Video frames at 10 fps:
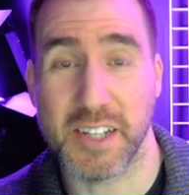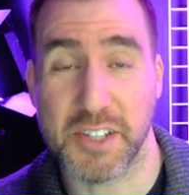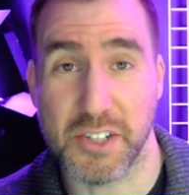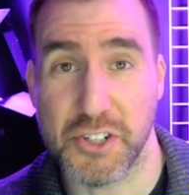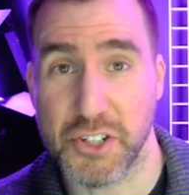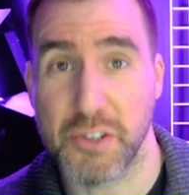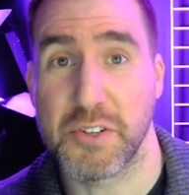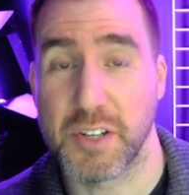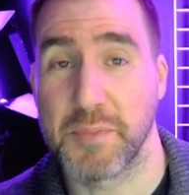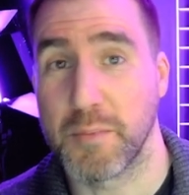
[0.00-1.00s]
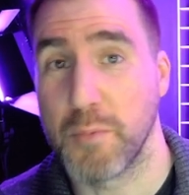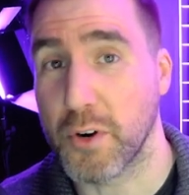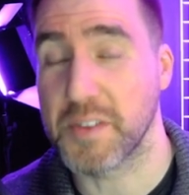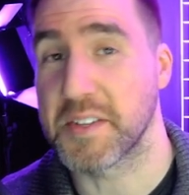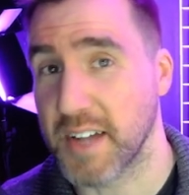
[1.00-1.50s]
it's going to show you something more
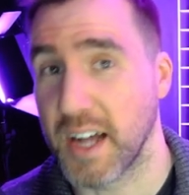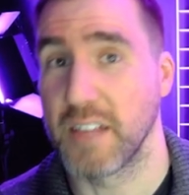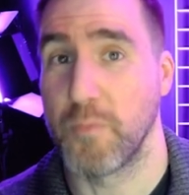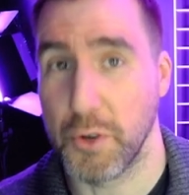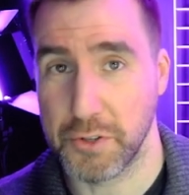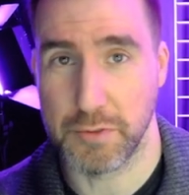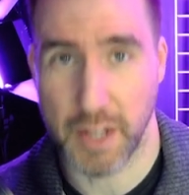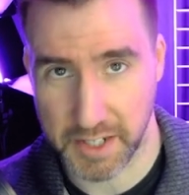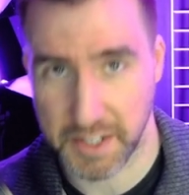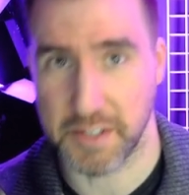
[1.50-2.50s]
in the style of what you like.